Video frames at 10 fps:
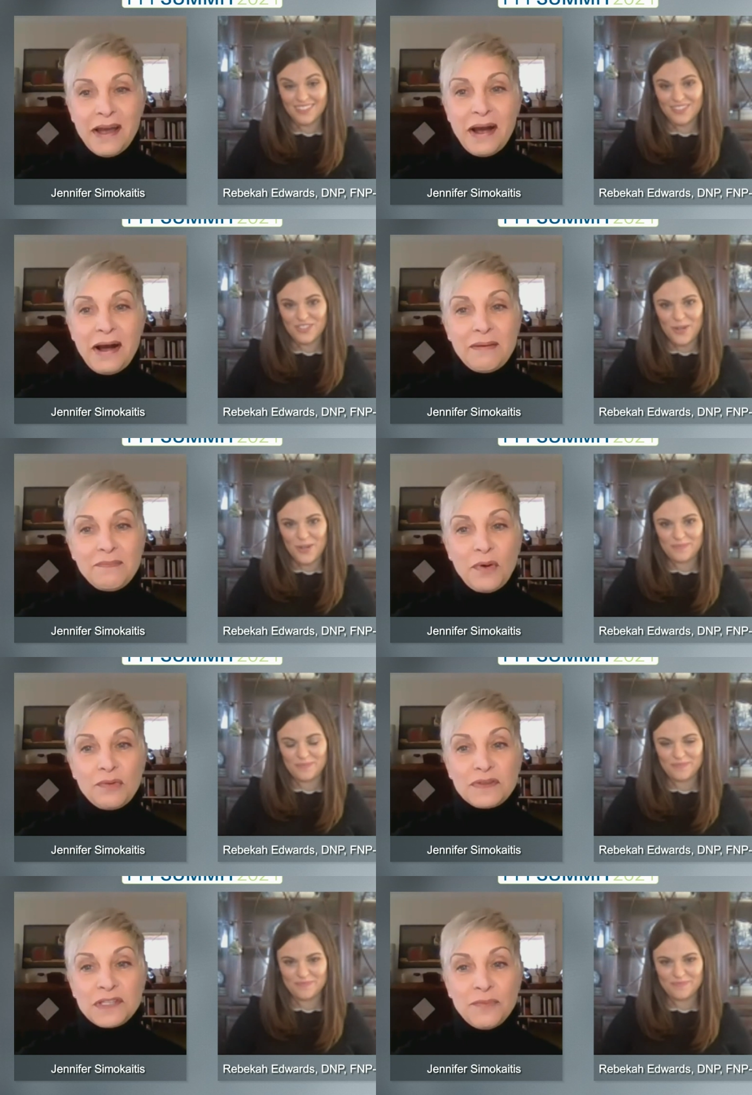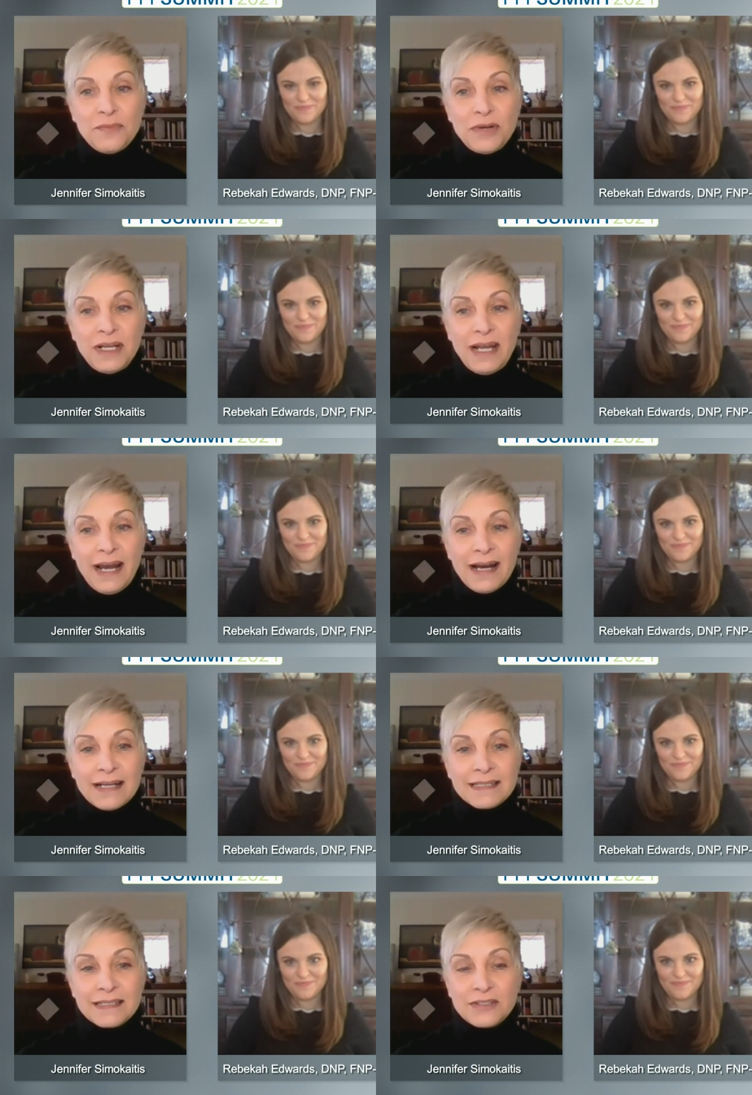Speaker 1: um, someone had
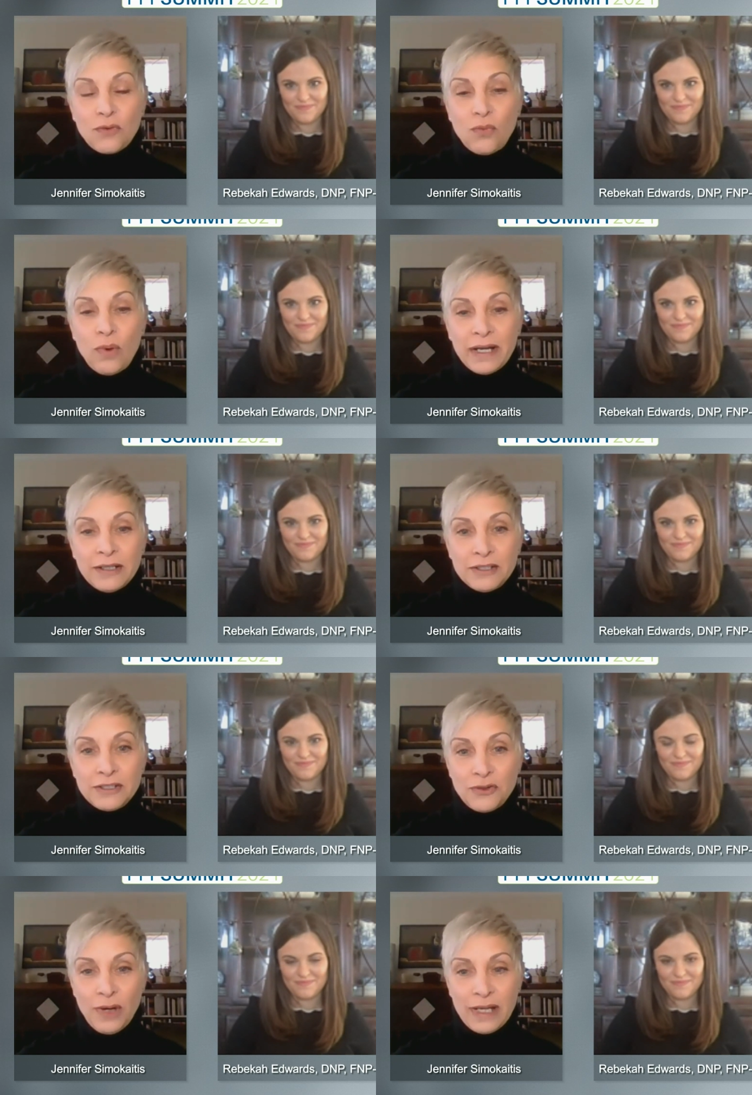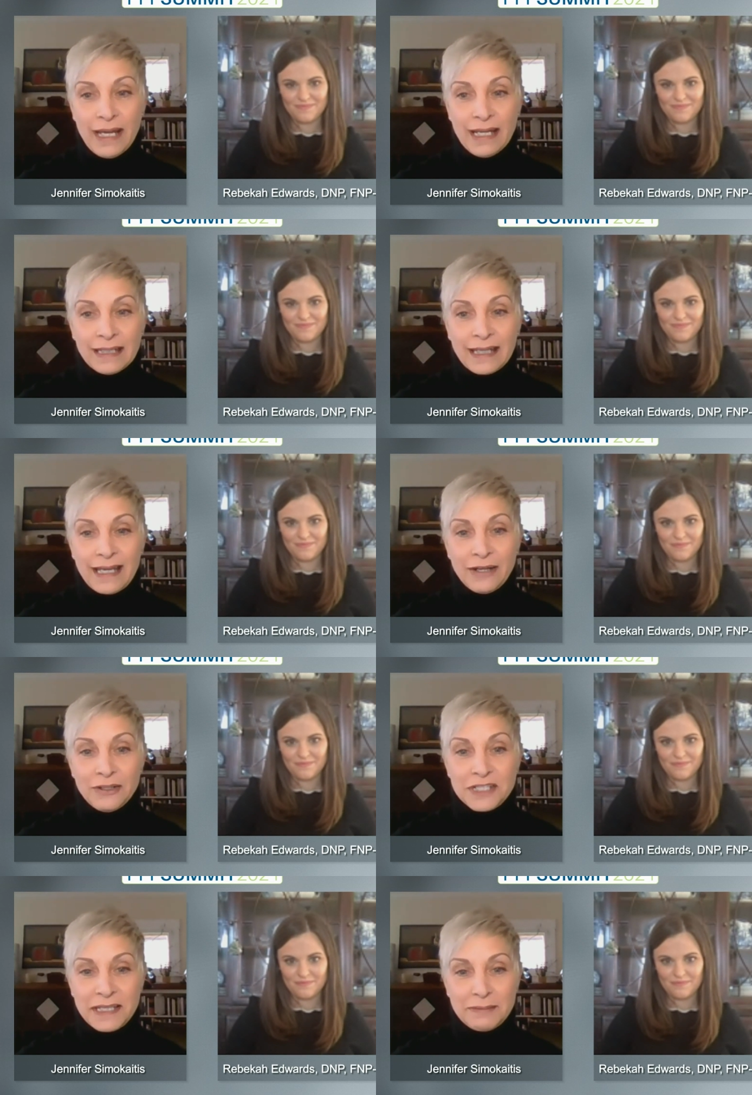asked, "Where do I get a care
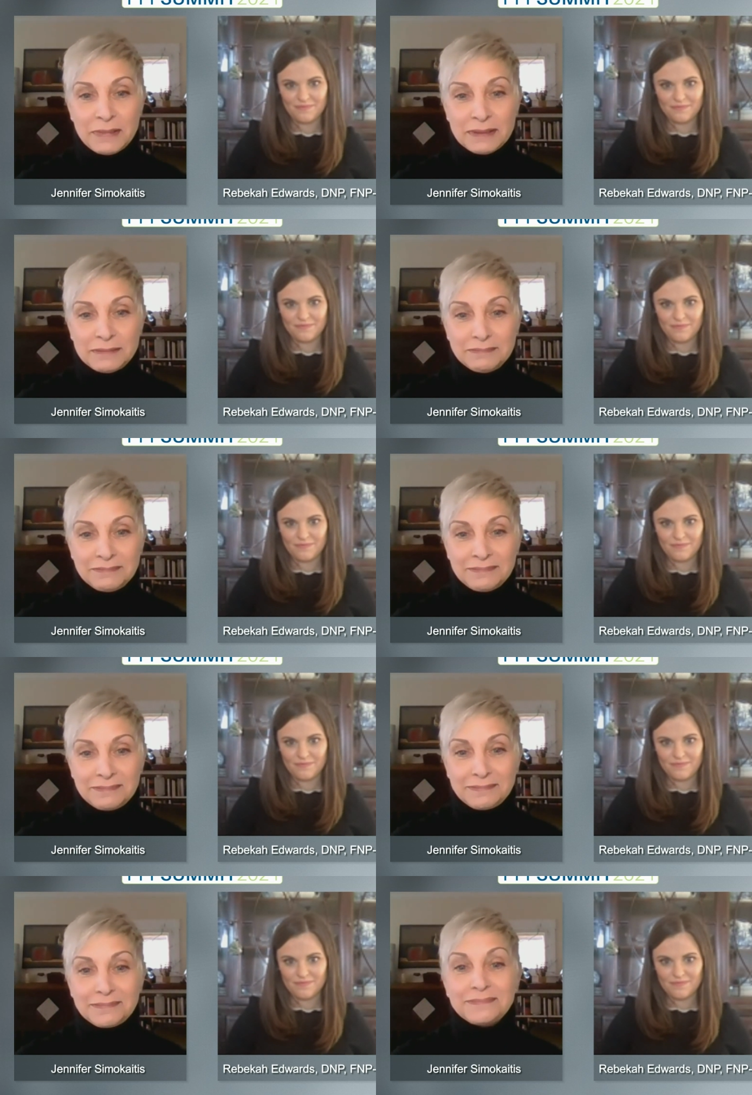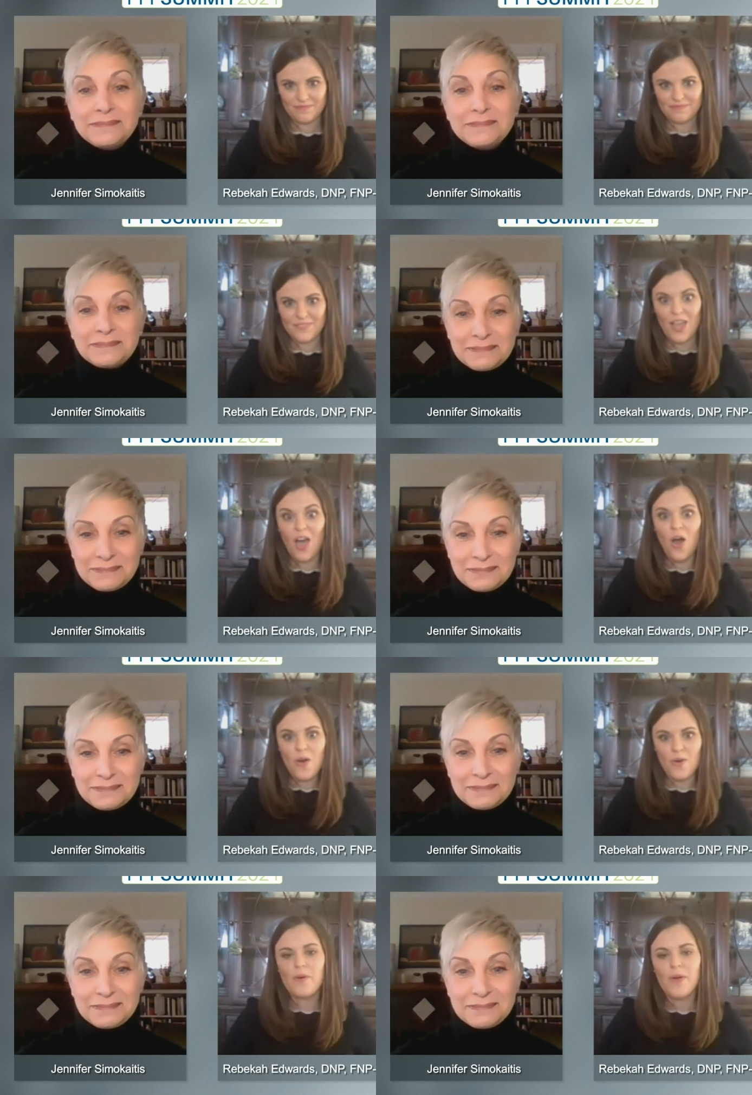team?"
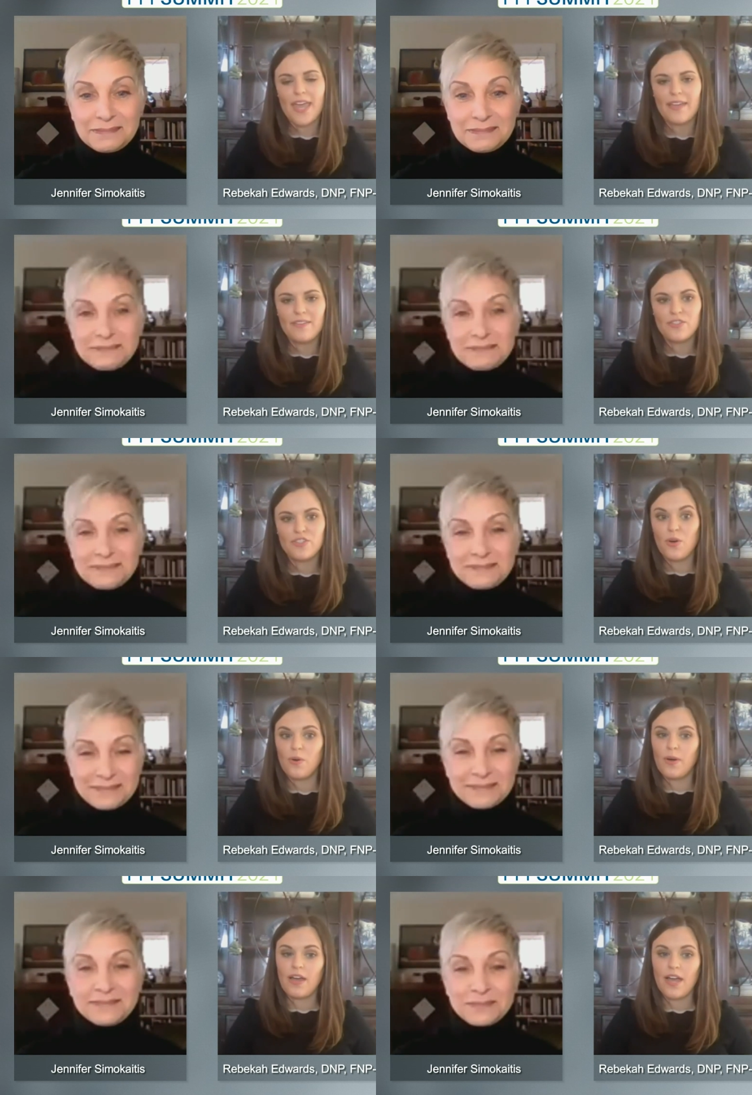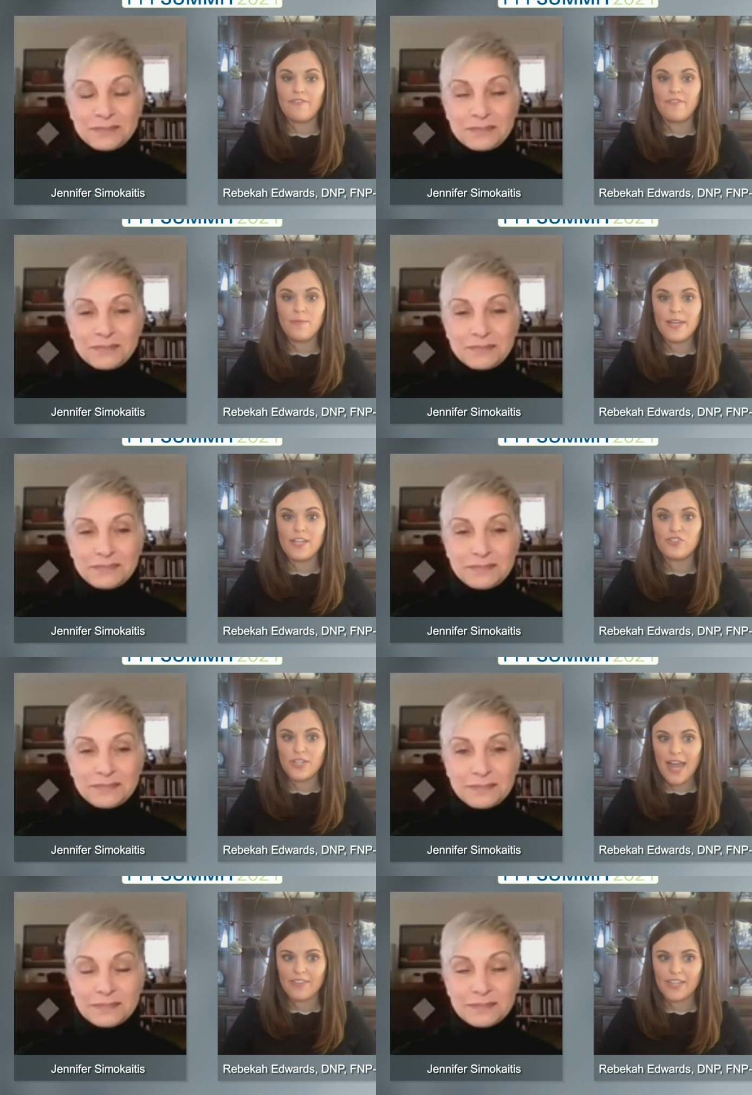
Speaker 2: Oh, okay. So everybody should
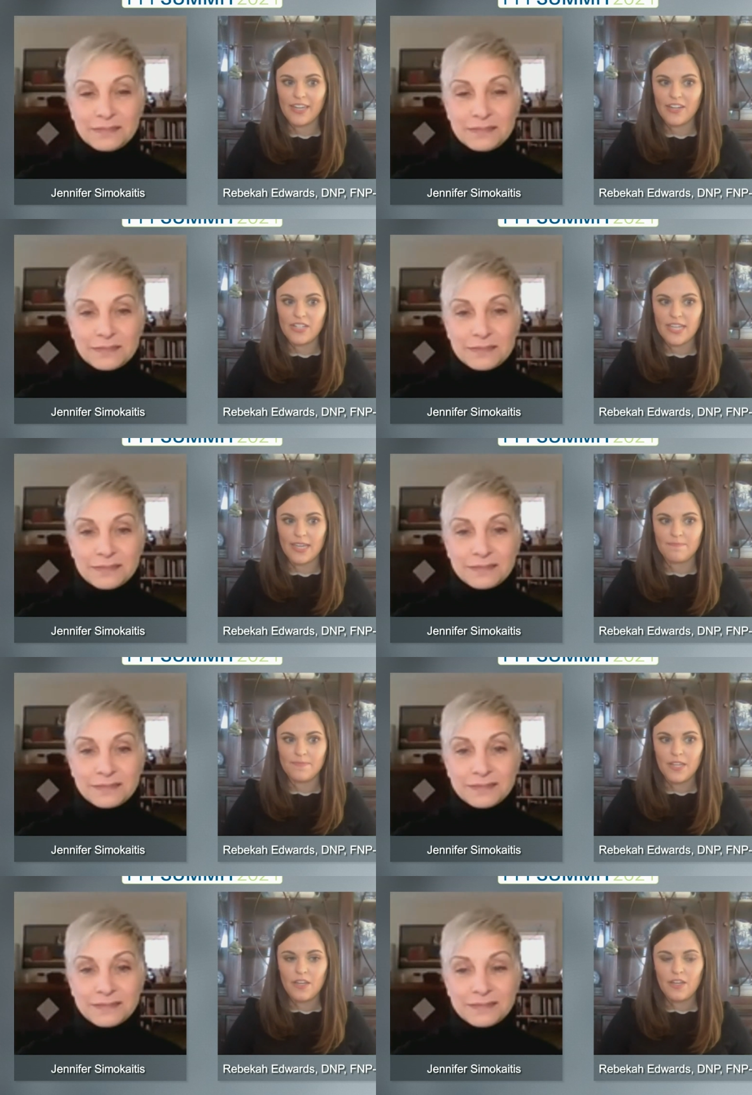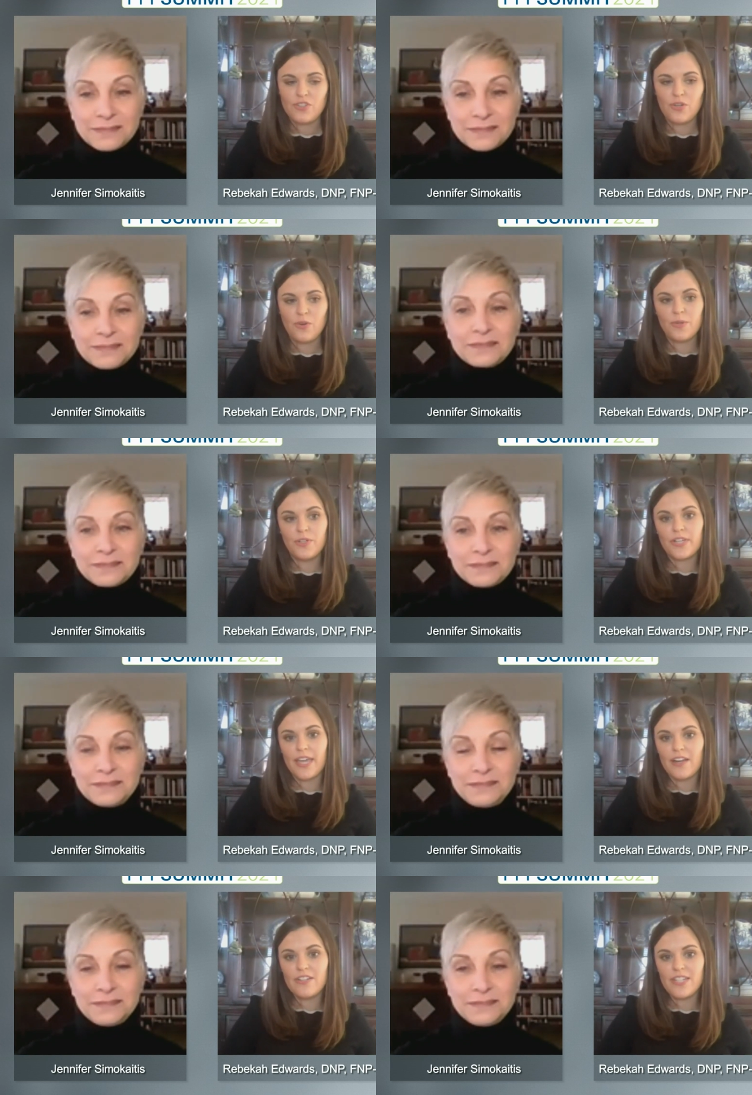have a care team. So your
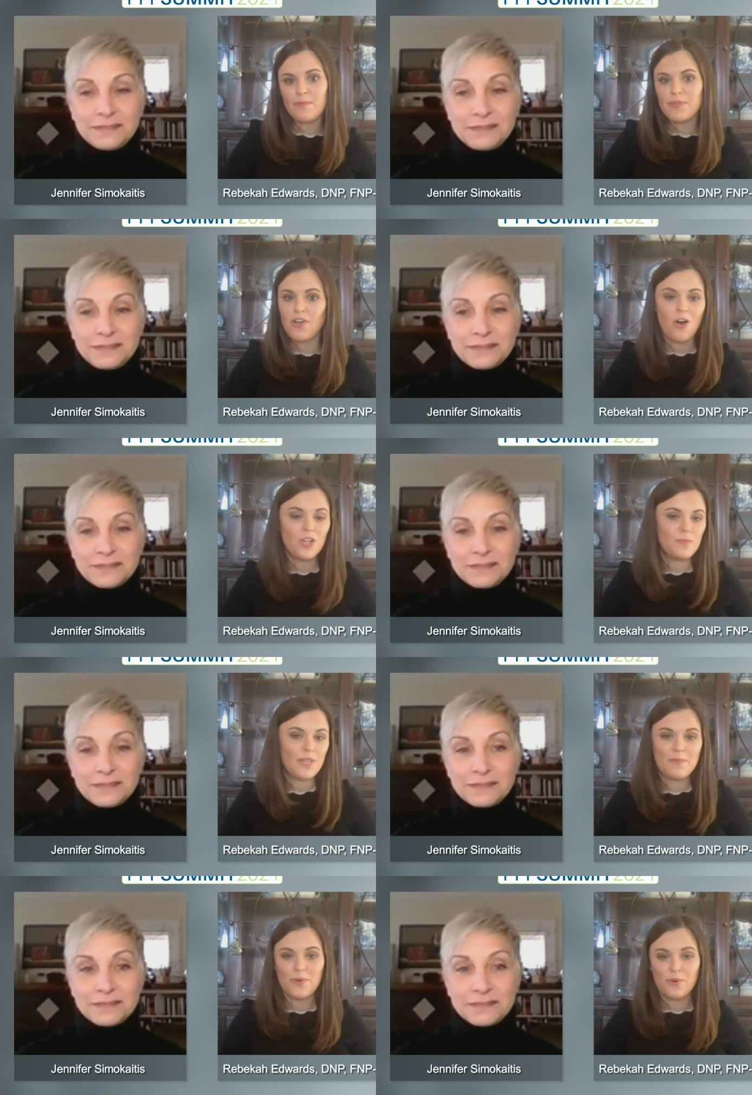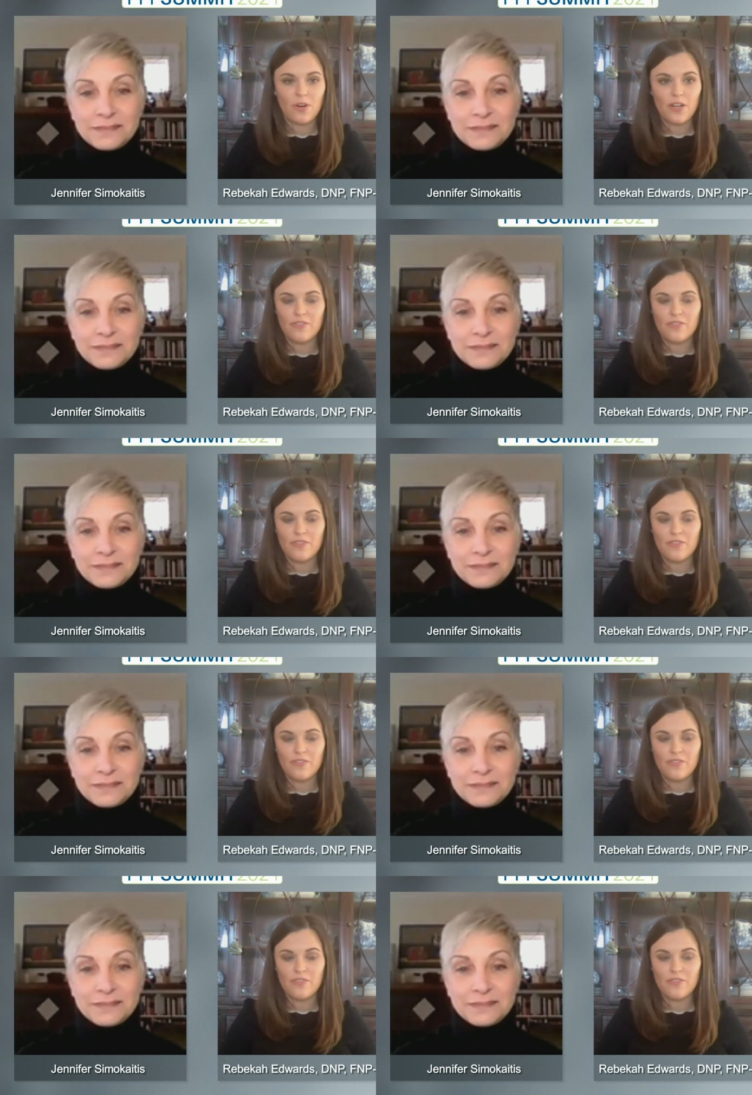care team is all the people who are